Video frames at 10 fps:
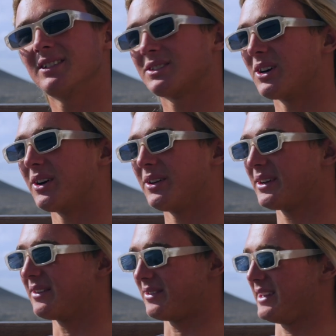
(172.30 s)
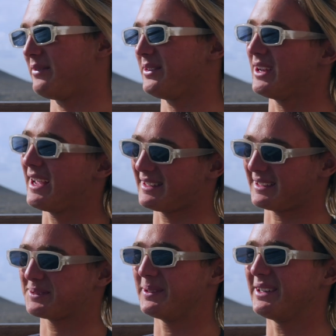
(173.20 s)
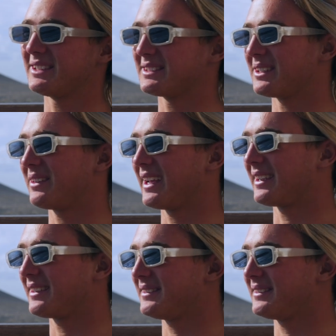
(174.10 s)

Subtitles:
So you can really feel like the experience of like